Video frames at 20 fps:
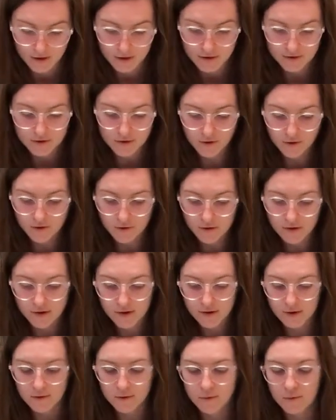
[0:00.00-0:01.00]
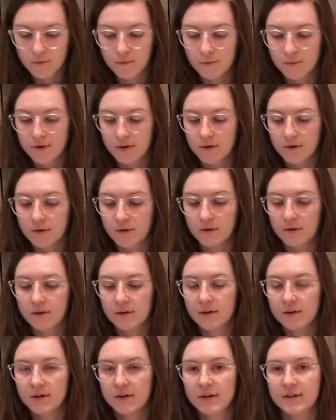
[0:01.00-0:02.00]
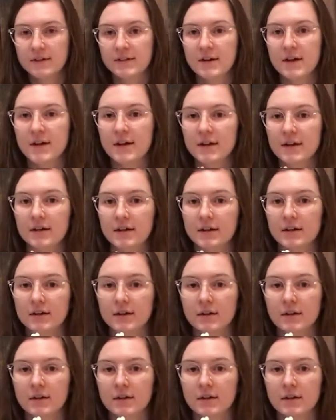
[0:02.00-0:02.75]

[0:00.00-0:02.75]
So you will take